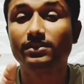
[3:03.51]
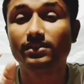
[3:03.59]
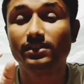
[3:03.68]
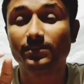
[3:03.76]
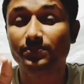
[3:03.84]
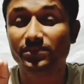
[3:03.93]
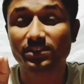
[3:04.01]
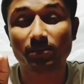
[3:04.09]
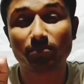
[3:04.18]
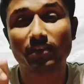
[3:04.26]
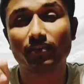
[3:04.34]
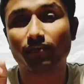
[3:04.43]
Tips
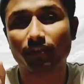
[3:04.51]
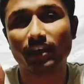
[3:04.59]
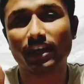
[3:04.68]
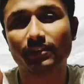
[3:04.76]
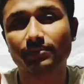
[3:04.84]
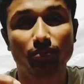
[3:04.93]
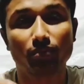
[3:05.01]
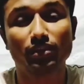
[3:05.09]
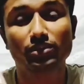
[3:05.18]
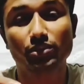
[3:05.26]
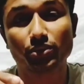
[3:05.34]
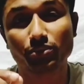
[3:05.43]
number 5. What
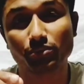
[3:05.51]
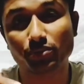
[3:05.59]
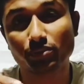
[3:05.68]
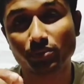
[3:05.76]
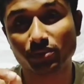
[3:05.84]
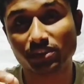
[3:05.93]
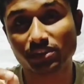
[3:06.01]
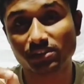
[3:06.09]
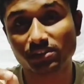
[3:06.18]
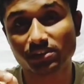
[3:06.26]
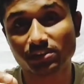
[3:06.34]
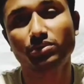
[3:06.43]
you should do
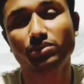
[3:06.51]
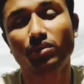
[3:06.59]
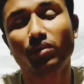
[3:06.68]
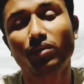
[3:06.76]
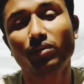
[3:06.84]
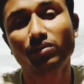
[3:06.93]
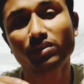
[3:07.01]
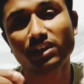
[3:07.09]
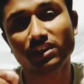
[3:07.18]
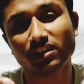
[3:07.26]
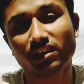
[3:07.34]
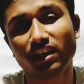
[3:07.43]
is you should only
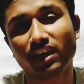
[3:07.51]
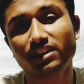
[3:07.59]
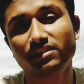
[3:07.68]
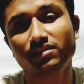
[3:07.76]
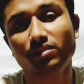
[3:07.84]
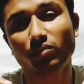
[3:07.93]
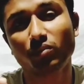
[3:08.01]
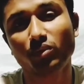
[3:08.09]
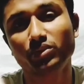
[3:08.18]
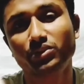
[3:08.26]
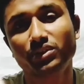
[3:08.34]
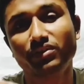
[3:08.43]
analyze the
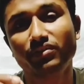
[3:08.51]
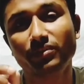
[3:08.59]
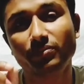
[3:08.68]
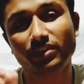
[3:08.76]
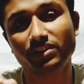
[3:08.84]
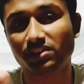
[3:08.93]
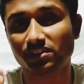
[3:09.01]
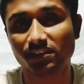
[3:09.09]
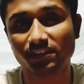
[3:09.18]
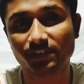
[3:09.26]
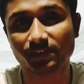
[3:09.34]
question repeatedly.